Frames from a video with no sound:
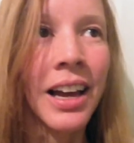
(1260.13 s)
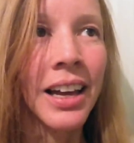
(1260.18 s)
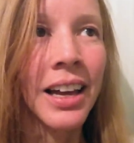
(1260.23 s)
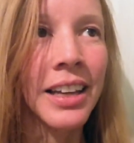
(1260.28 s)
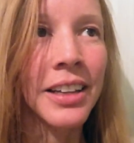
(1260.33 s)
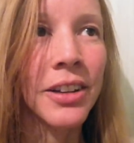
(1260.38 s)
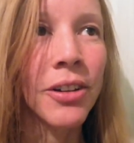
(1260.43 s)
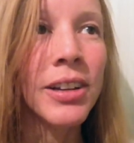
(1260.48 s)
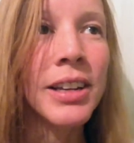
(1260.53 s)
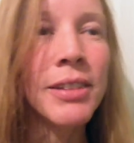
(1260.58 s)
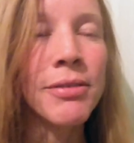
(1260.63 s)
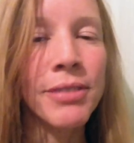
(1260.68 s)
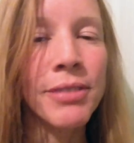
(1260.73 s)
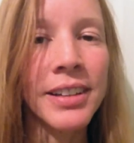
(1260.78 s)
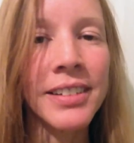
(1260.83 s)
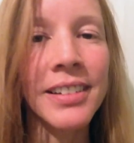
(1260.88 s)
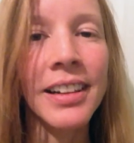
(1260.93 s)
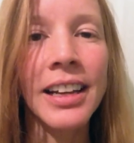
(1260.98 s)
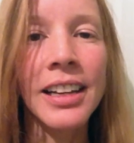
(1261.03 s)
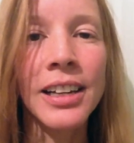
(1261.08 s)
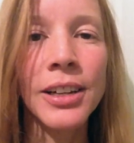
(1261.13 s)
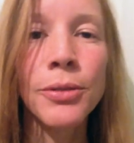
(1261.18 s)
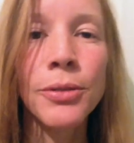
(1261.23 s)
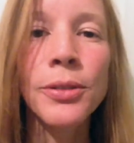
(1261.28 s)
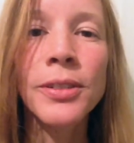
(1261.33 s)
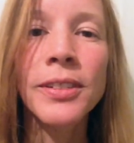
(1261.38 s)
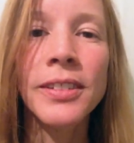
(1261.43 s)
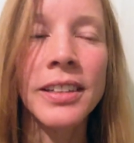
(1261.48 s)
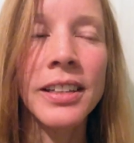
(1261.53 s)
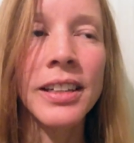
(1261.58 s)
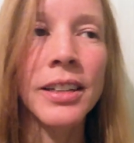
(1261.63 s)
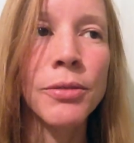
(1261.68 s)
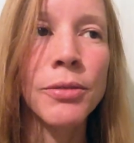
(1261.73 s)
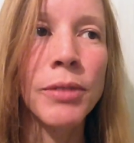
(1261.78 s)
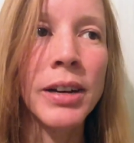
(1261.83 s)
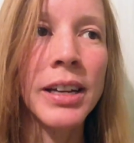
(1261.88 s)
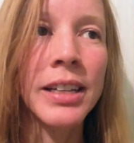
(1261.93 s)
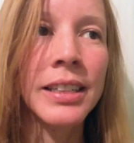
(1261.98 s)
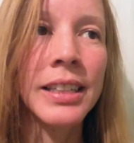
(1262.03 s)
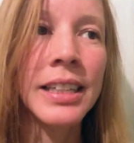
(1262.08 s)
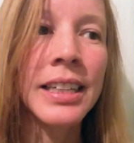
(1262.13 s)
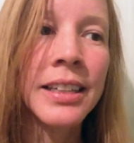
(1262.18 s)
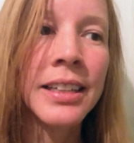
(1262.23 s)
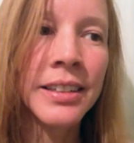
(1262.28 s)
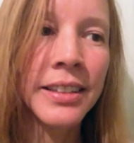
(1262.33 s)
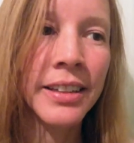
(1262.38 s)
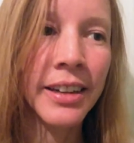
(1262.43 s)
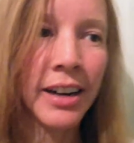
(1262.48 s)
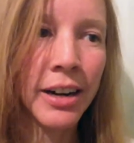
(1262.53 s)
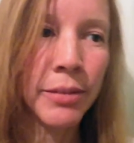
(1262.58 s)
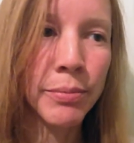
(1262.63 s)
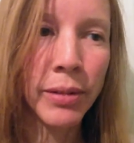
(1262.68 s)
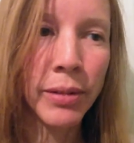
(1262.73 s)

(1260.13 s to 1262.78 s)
It only feels like losing when there are